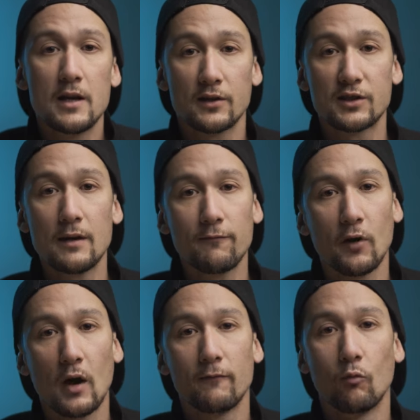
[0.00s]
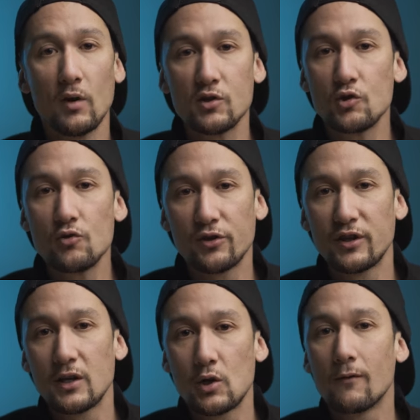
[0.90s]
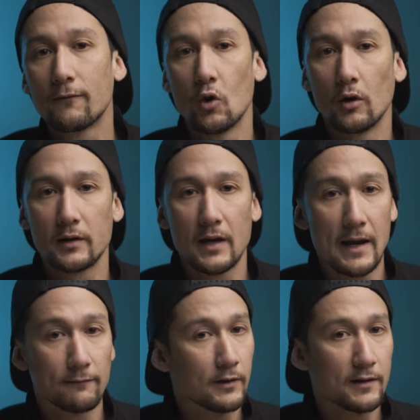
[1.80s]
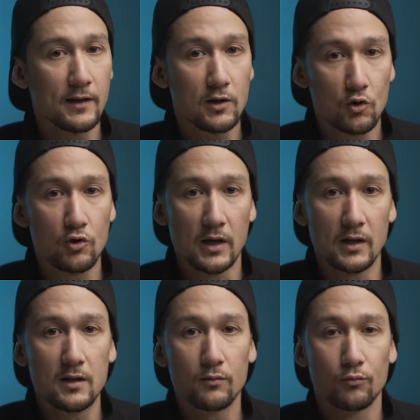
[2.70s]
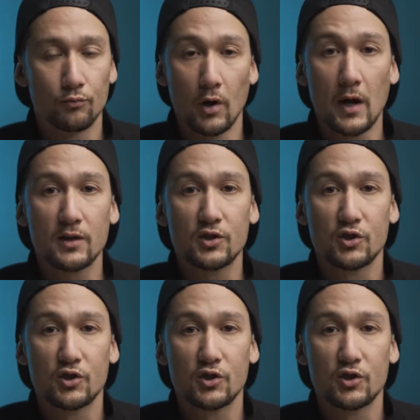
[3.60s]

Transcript: Now, step five, once you think you have gotten everything you need, write a